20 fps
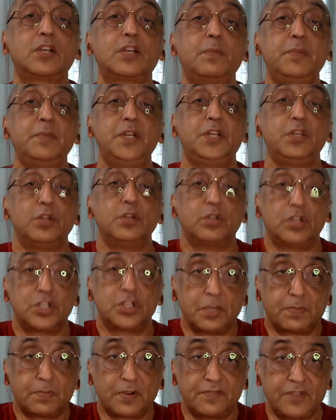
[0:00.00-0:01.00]
community
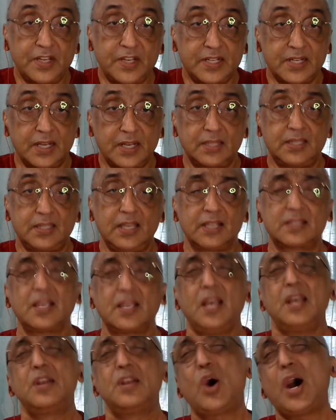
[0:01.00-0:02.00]
ownership of data things.
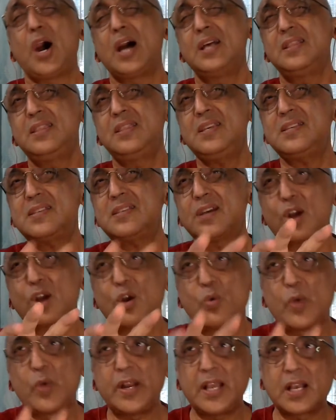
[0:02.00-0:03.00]
Now, these are
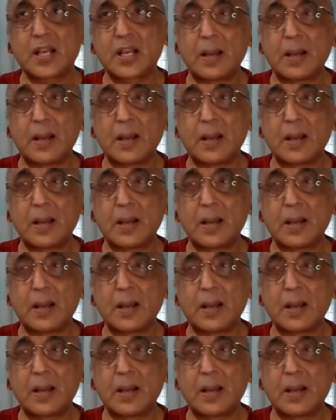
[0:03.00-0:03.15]
all very